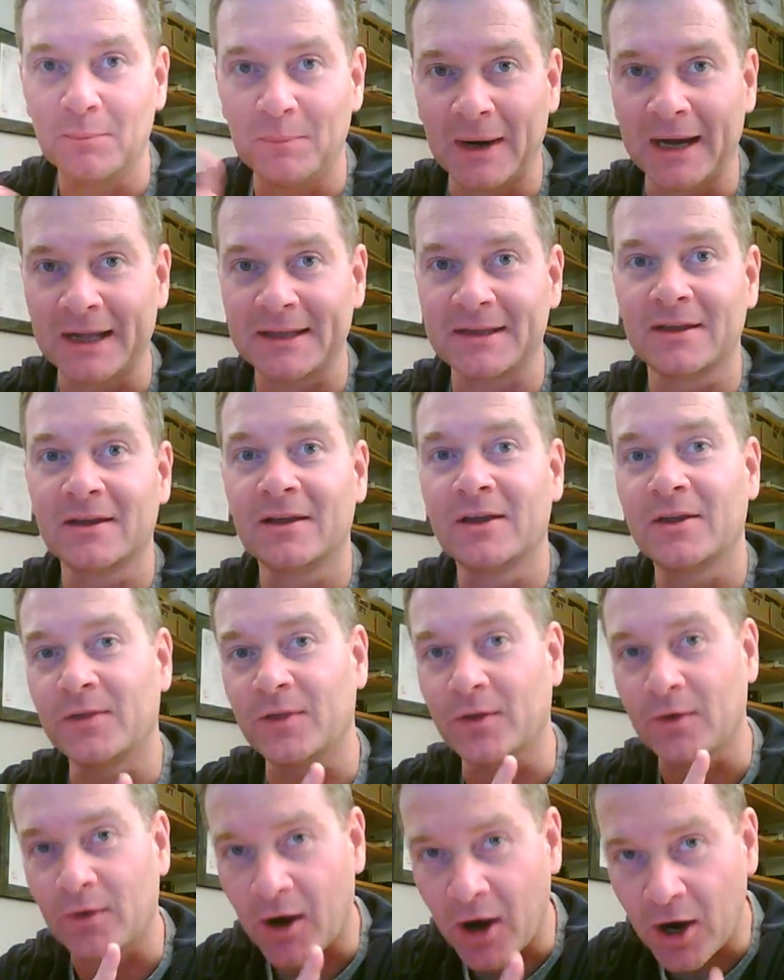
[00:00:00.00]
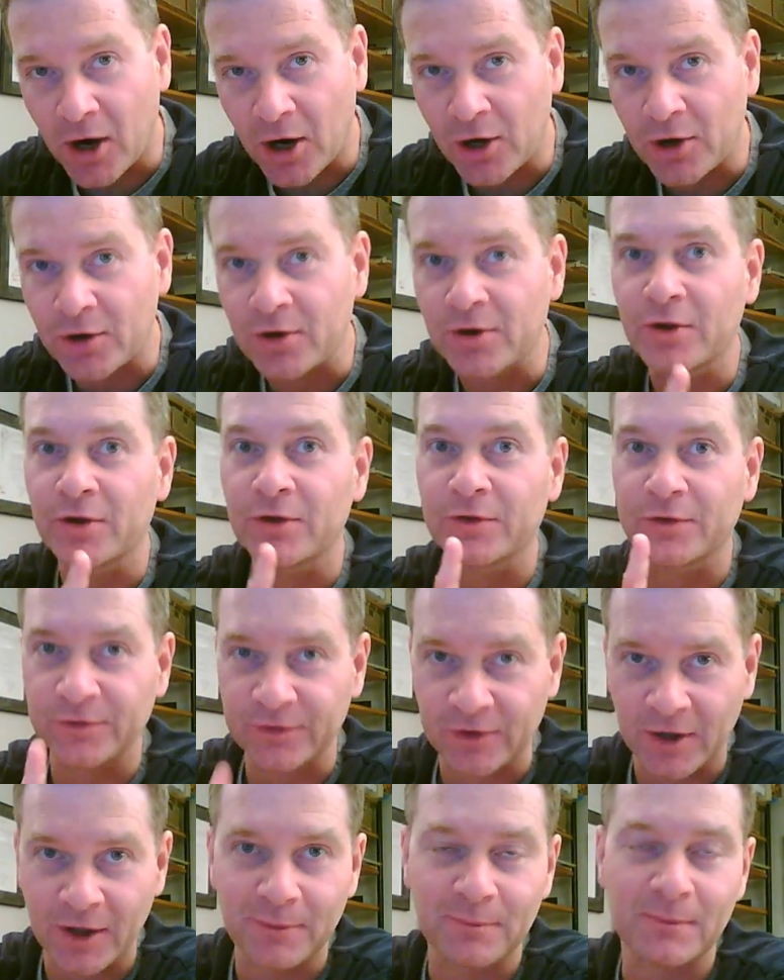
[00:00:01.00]
But there are
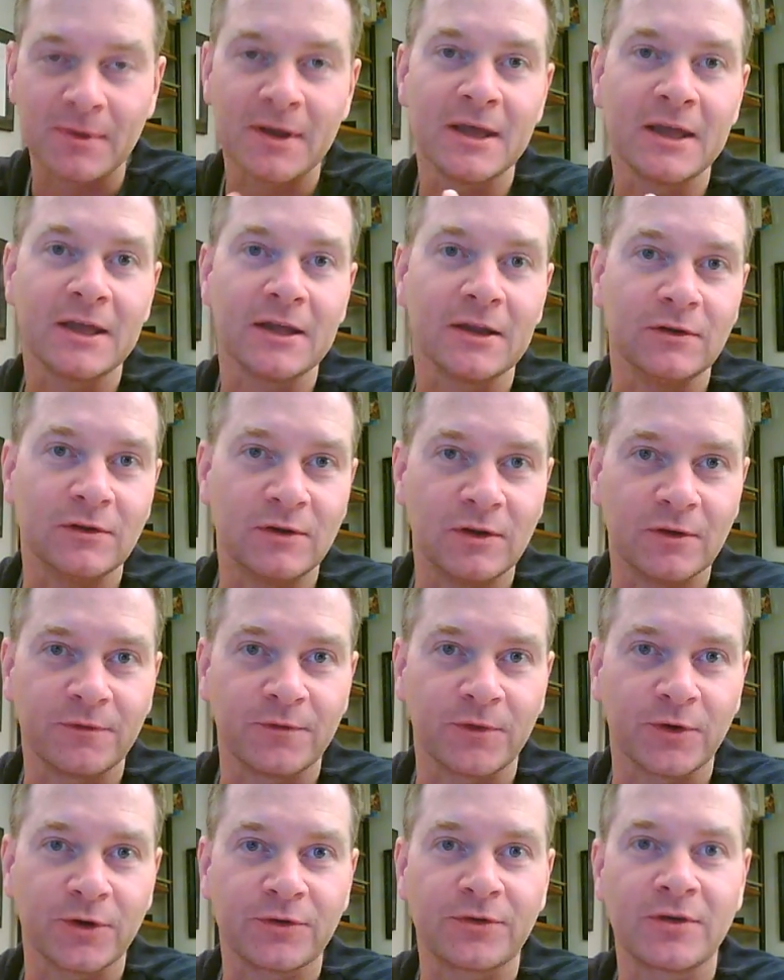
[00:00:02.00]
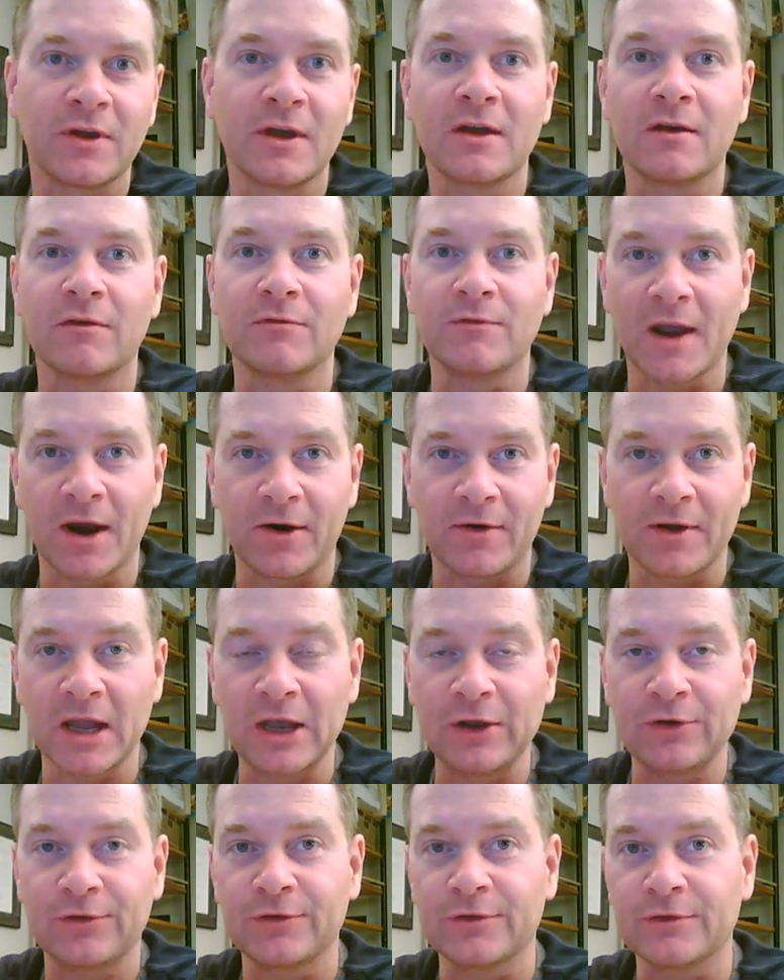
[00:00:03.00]
some different
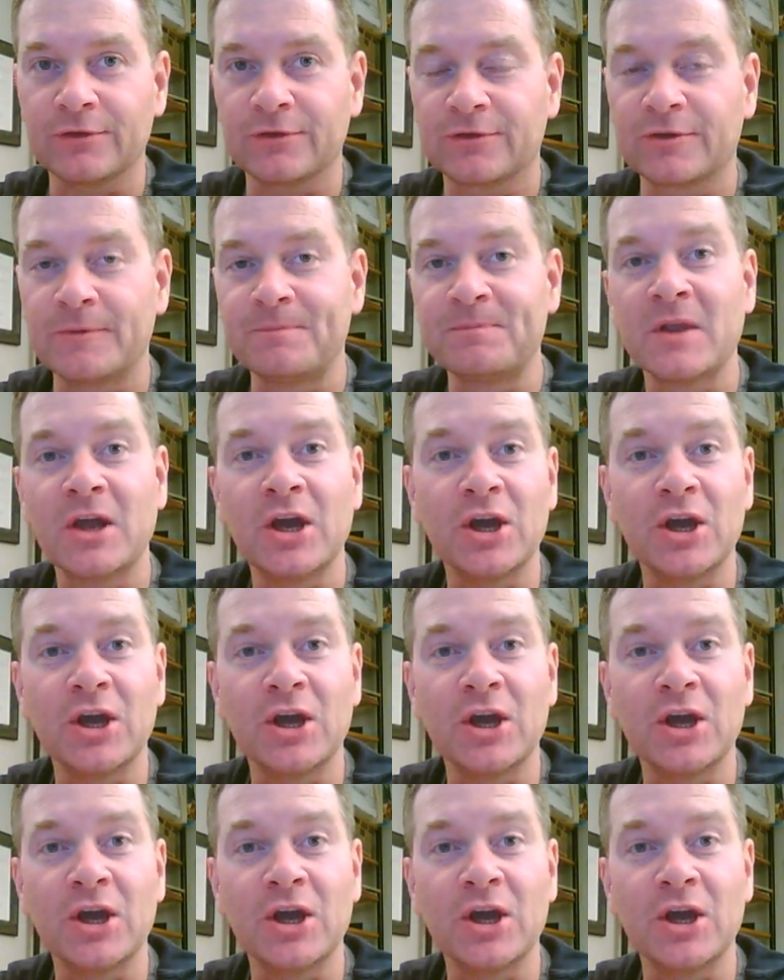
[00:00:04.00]
variations.